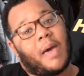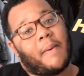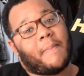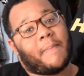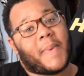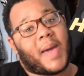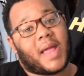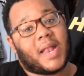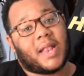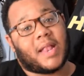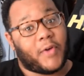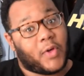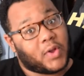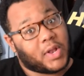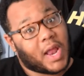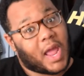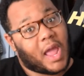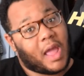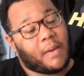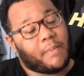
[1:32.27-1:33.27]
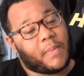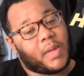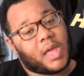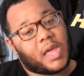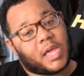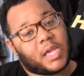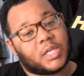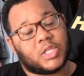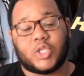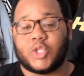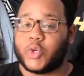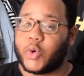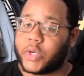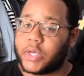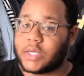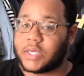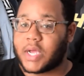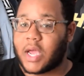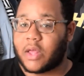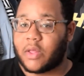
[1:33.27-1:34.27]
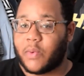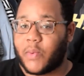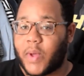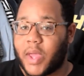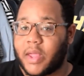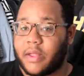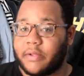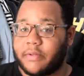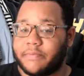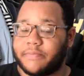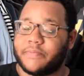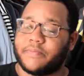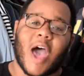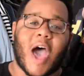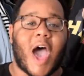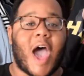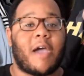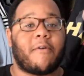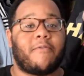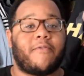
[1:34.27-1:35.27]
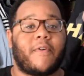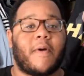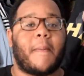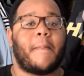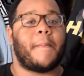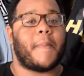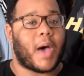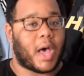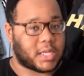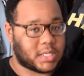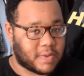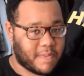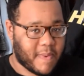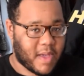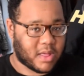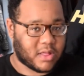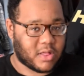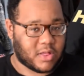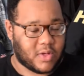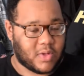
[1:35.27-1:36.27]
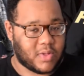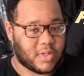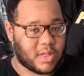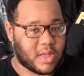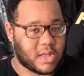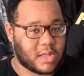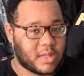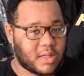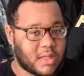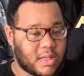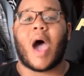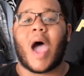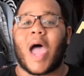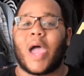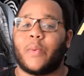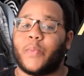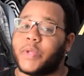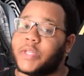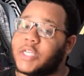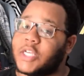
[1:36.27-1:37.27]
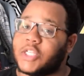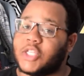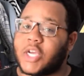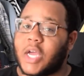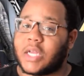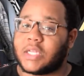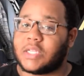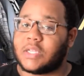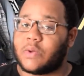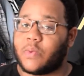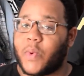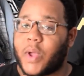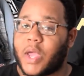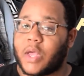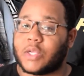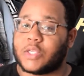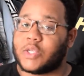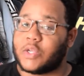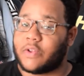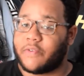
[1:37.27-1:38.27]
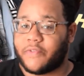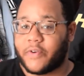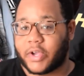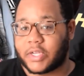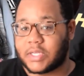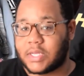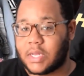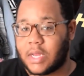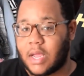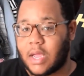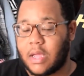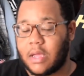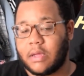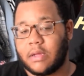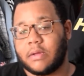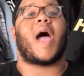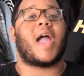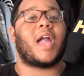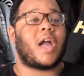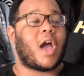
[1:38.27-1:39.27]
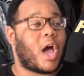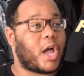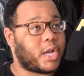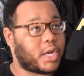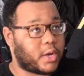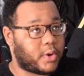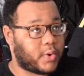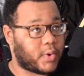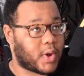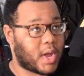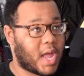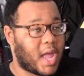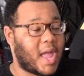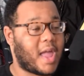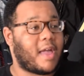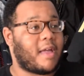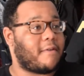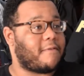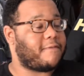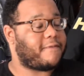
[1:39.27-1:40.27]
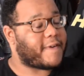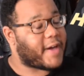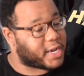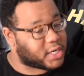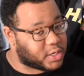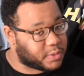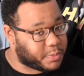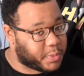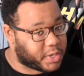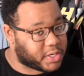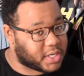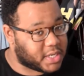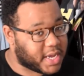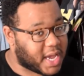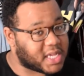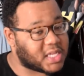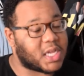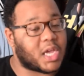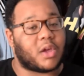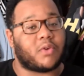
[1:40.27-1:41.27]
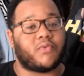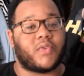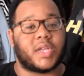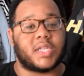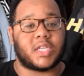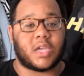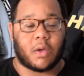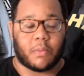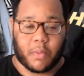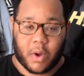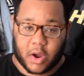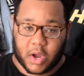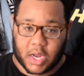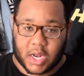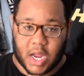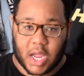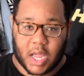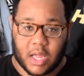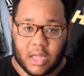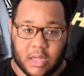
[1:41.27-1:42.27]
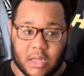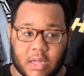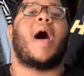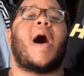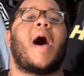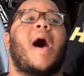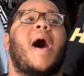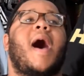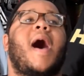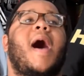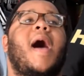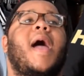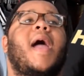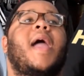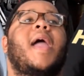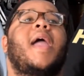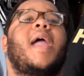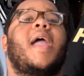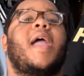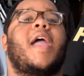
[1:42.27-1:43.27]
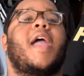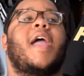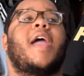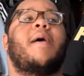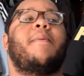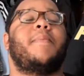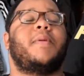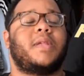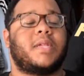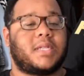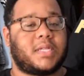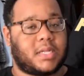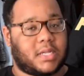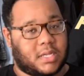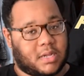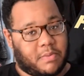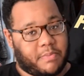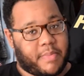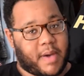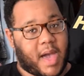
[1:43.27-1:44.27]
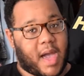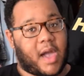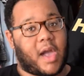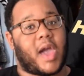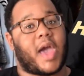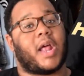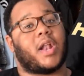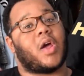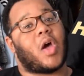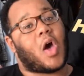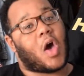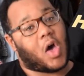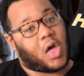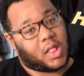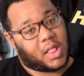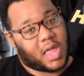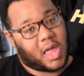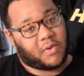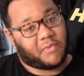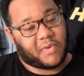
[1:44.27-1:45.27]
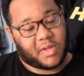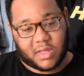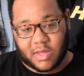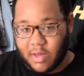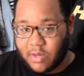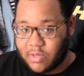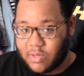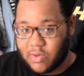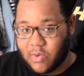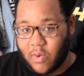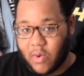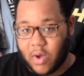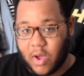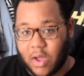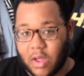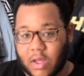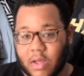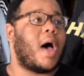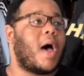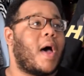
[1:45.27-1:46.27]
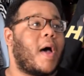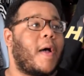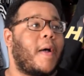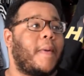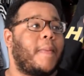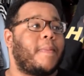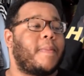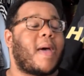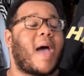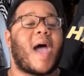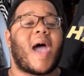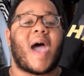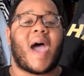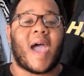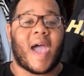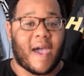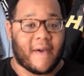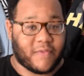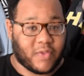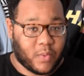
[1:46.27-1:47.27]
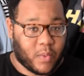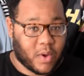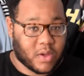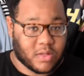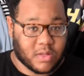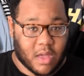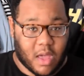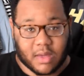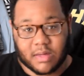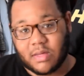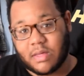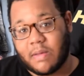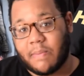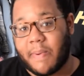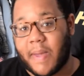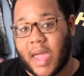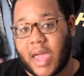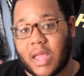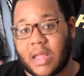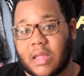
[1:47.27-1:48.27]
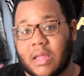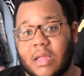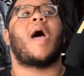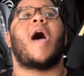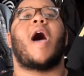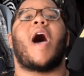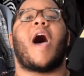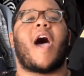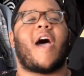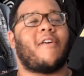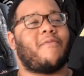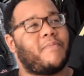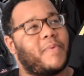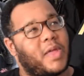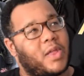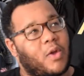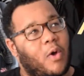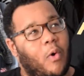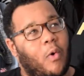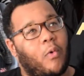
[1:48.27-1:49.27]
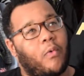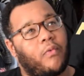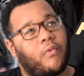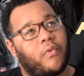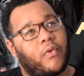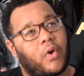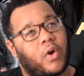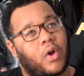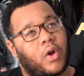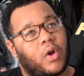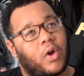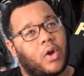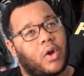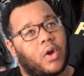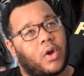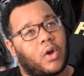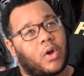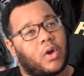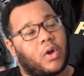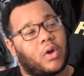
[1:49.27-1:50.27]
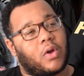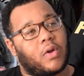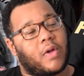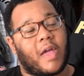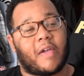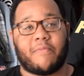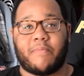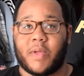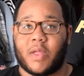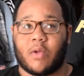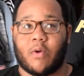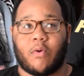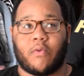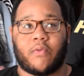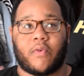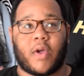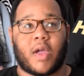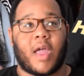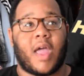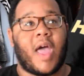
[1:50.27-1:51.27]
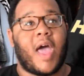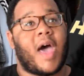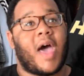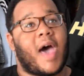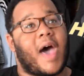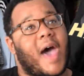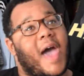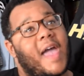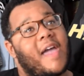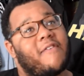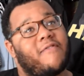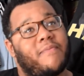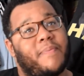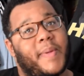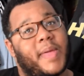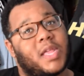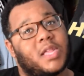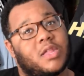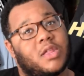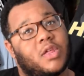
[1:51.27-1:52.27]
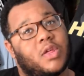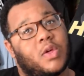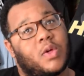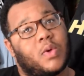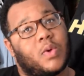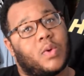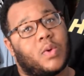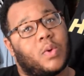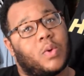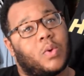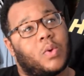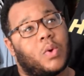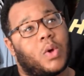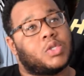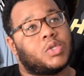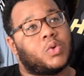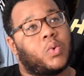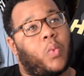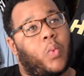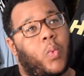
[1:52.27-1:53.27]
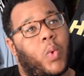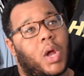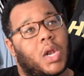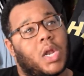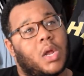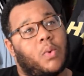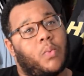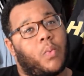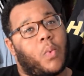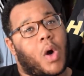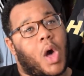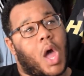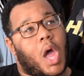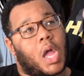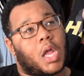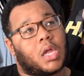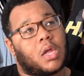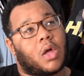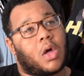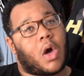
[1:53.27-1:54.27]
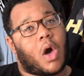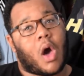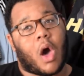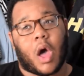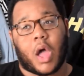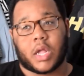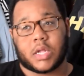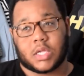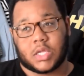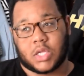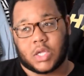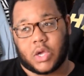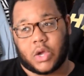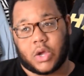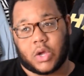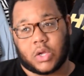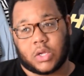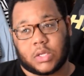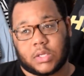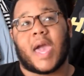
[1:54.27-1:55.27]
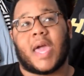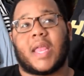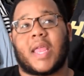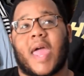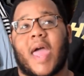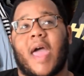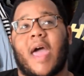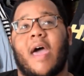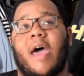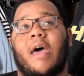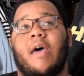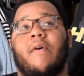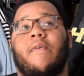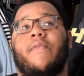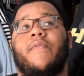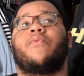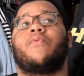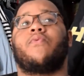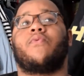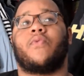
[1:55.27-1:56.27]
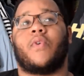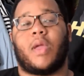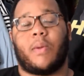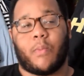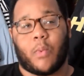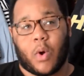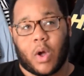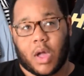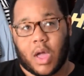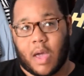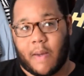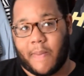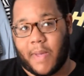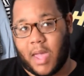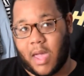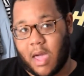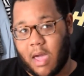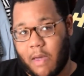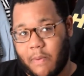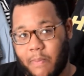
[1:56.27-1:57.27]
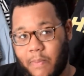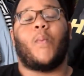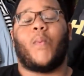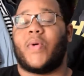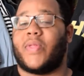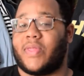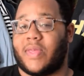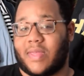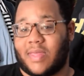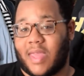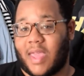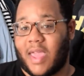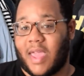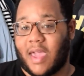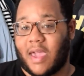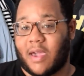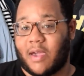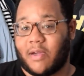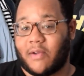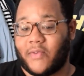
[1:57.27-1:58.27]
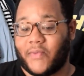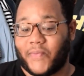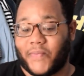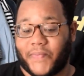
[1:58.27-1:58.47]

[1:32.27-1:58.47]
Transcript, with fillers: My full name is Jordan Tyler Wynn. I'm from Boston, Massachusetts. I went to Johnson Wales University. I got a degree in fashion merchandising and retail marketing. I am an assistant buyer at an online retail store. Um, I have to wear socks to bed. I've been over, I've been over, I have been to 21 concerts and I have three more coming up within the year.